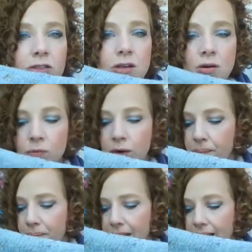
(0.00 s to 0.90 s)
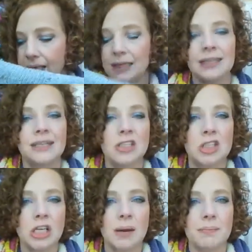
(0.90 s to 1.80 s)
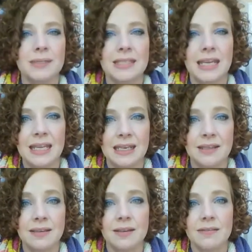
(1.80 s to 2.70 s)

there's no real big jumps in